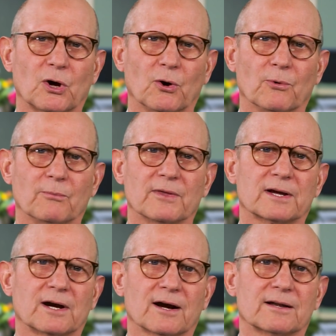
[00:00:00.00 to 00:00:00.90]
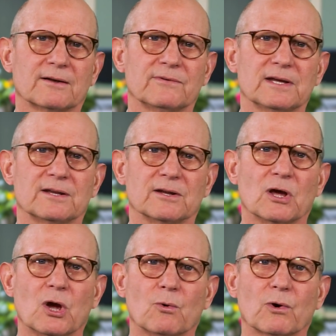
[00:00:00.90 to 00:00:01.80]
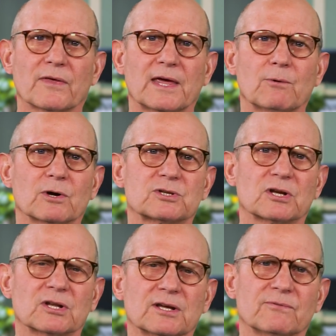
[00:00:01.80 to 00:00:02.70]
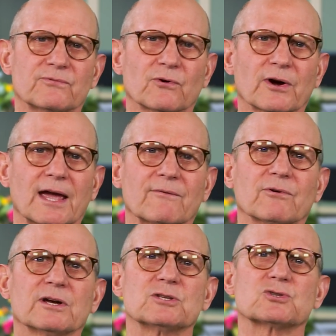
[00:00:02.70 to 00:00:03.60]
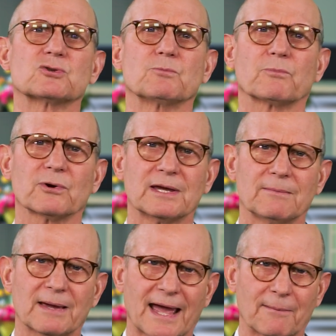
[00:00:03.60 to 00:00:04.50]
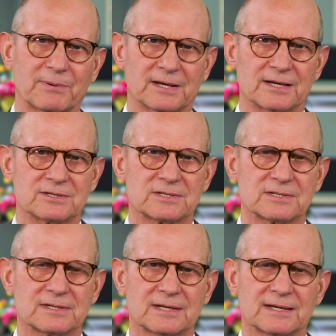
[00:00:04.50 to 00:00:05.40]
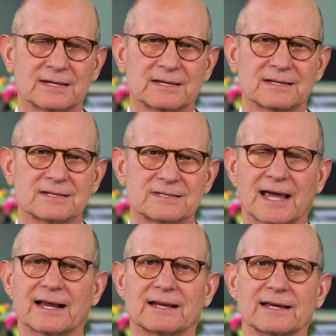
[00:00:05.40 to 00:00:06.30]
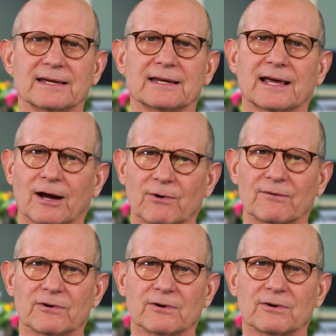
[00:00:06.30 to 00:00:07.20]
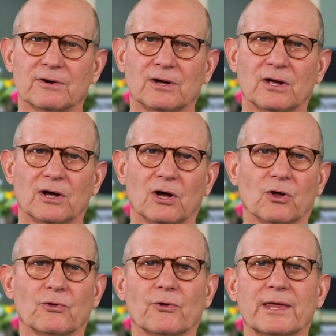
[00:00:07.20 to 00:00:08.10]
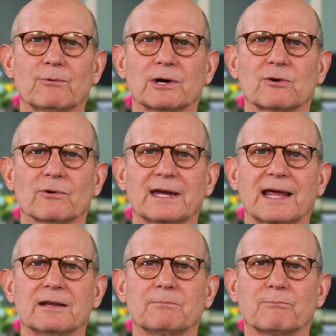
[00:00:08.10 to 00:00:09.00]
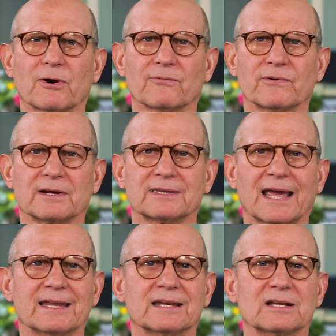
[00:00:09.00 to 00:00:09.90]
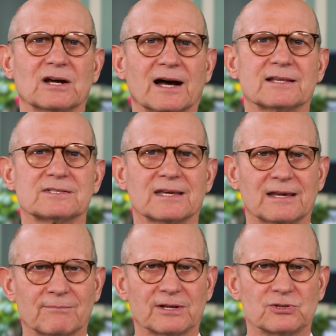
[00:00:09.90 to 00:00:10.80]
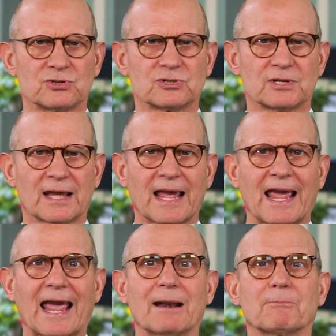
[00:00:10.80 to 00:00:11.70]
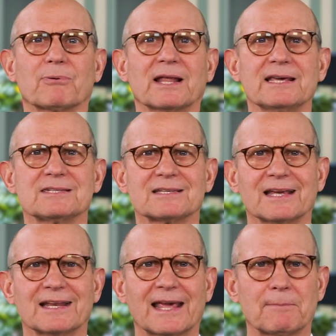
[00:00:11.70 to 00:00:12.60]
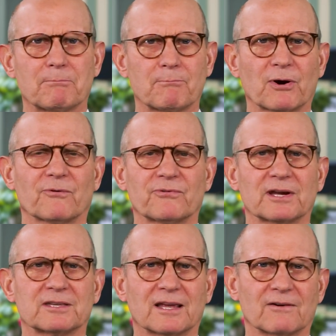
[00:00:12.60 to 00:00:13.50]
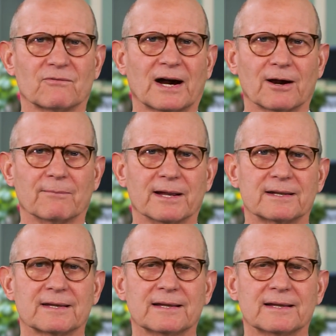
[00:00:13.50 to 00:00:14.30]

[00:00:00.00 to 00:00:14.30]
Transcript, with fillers: home, the Garden of Eden, where they were to live forever in supreme happiness. Sadly, however, although they were created perfect and in God's image and placed in a perfect environment,